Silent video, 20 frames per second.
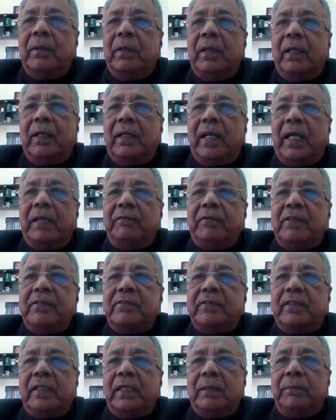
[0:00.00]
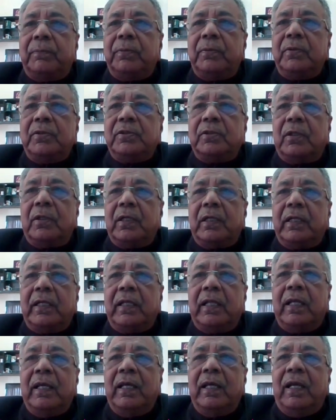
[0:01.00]
rival Singapore
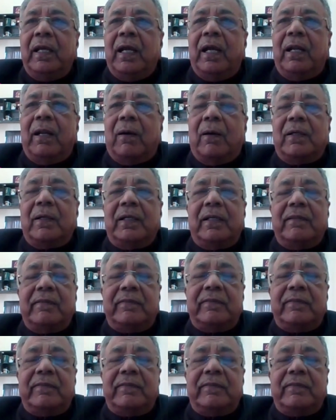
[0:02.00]
shortly. And already